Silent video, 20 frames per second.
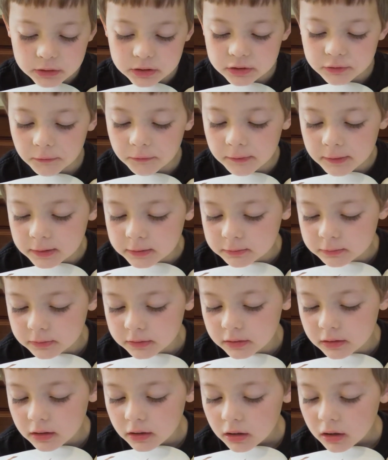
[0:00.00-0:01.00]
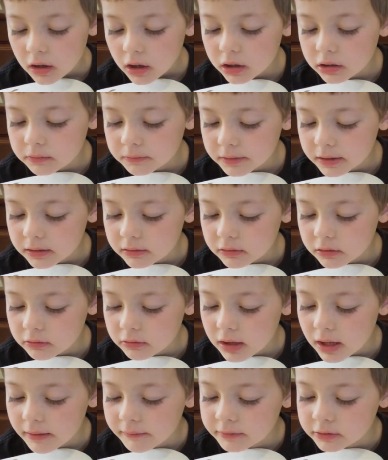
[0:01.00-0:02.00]
was the first one on the
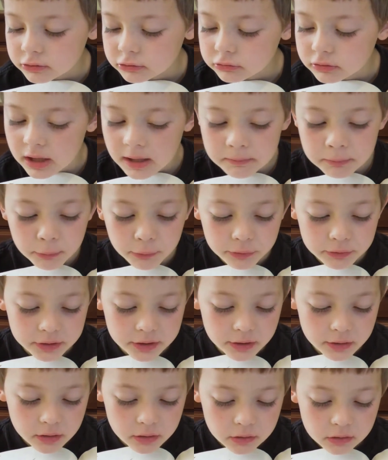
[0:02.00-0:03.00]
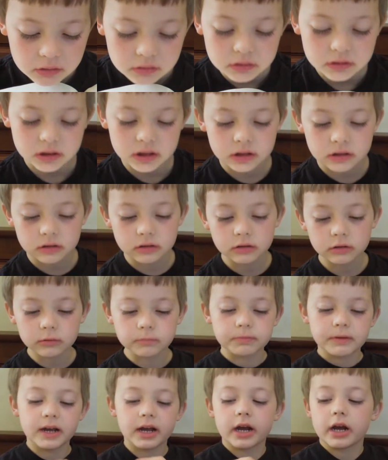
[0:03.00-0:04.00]
playground, having trampled the others in
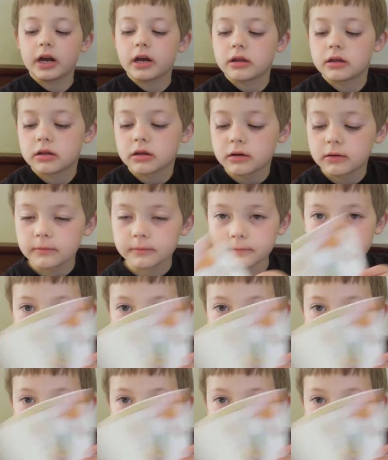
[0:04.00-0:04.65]
her path.